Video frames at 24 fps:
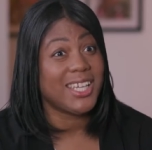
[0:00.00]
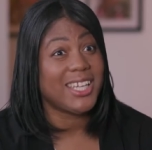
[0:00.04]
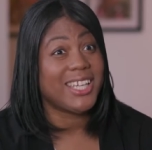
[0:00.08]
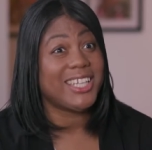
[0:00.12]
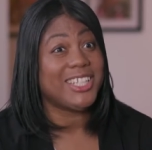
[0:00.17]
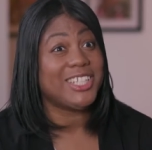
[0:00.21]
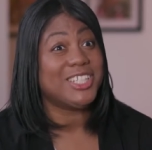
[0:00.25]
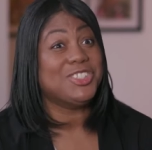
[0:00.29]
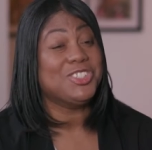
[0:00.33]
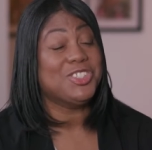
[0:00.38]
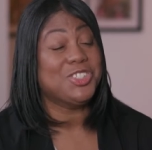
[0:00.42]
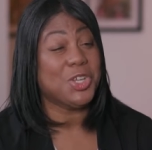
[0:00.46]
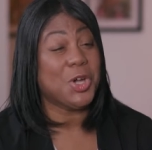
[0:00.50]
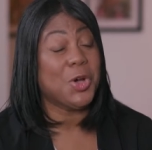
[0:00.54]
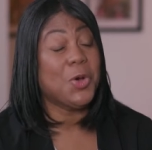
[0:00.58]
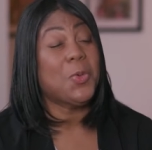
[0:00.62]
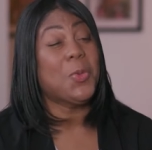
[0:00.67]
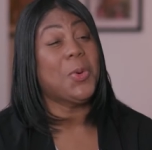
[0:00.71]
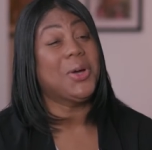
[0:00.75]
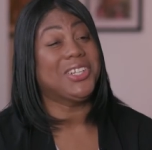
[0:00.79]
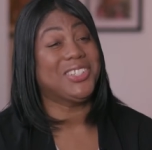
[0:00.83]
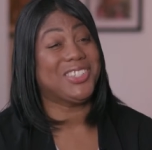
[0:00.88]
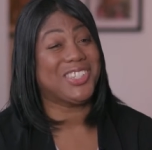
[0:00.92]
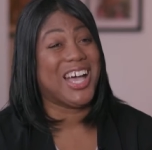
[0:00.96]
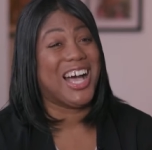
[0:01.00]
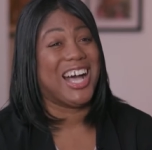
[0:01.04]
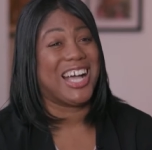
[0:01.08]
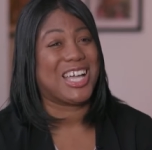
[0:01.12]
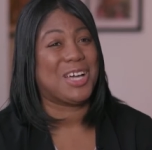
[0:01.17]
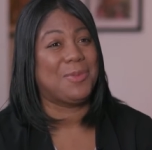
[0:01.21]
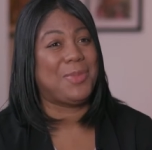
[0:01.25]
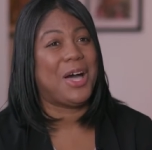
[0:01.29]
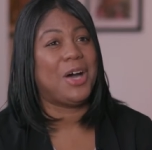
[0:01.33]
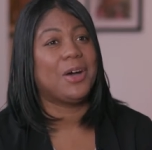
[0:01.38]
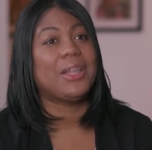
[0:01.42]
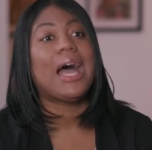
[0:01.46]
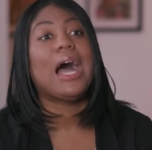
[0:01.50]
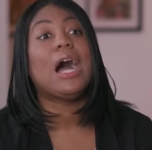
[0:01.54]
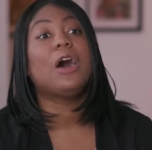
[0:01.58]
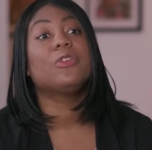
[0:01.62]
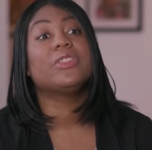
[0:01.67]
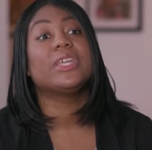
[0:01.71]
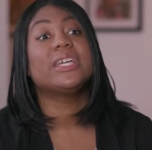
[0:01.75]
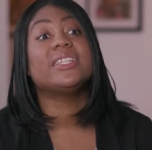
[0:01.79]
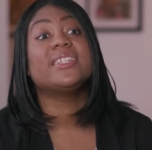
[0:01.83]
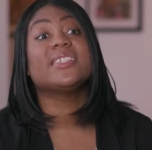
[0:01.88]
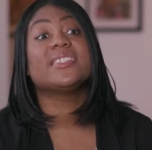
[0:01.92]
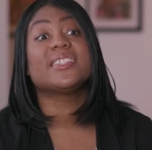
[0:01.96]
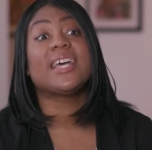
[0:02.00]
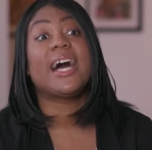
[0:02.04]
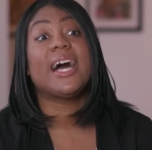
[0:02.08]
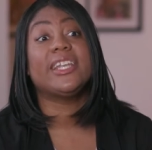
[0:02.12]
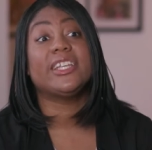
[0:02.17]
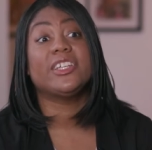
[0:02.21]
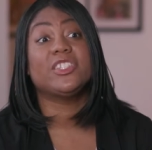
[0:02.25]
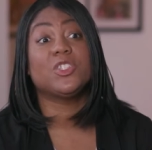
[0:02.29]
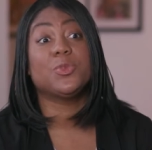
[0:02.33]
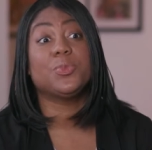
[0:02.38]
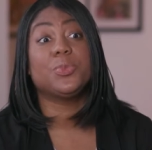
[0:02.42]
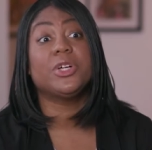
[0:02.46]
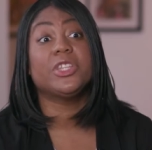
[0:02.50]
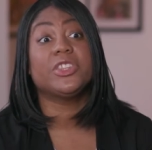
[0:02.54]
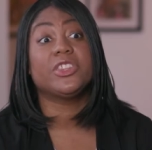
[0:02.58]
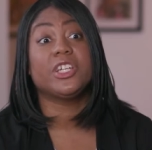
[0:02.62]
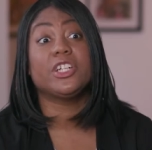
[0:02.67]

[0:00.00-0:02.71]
and don't want to talk about how they decided to put